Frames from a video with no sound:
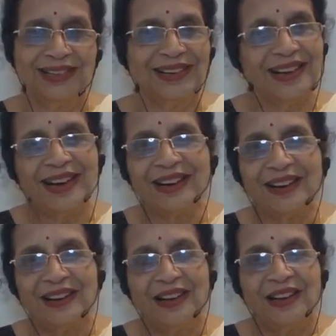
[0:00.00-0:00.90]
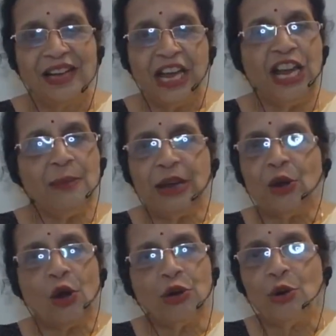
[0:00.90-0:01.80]
Correct? He may
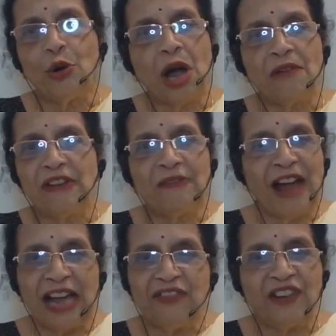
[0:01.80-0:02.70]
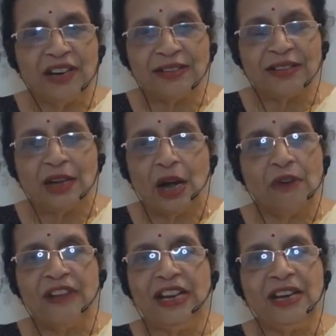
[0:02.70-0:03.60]
not know how a fan works,
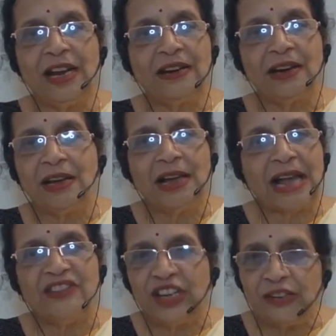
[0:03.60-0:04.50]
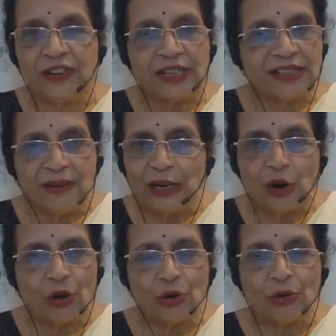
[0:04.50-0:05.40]
how an electric gadget works. He will
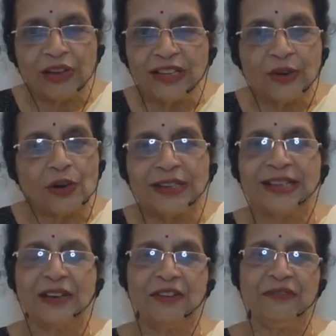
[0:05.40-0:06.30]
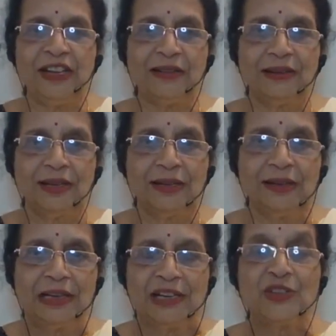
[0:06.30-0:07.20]
not know. He is not a Sarvavid.
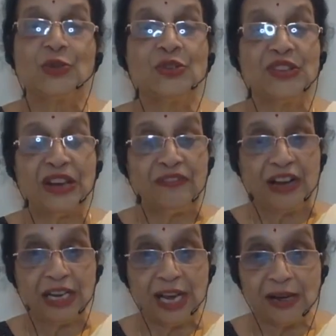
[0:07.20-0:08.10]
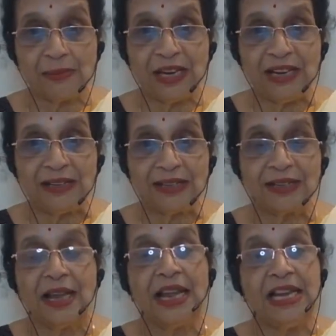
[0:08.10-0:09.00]
So Sarvajnaha means
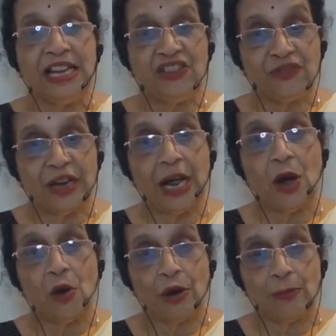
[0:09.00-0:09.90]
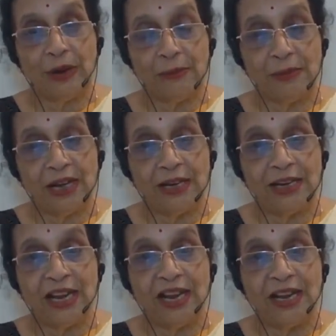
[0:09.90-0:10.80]
Ishvara or
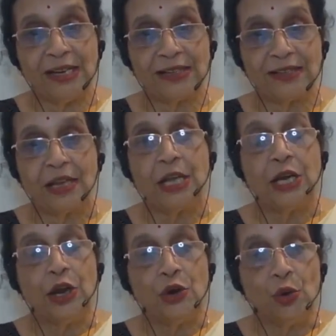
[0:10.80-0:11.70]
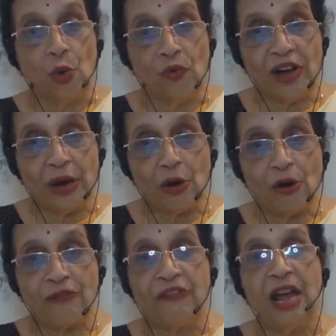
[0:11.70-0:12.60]
Brahman is the knower of